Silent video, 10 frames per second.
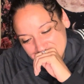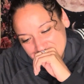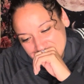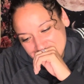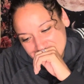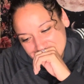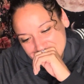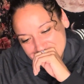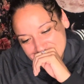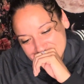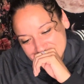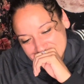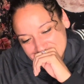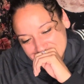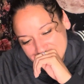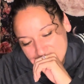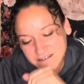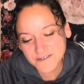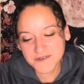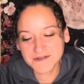That's crazy. I don't
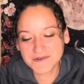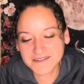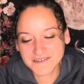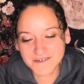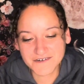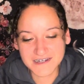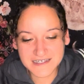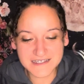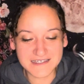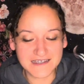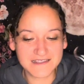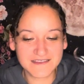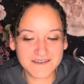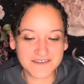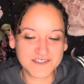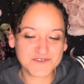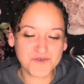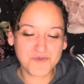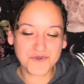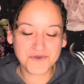know why I'm about to start crying. I love it. It's so
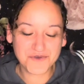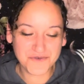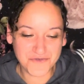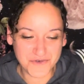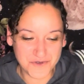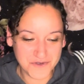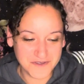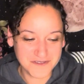beautiful.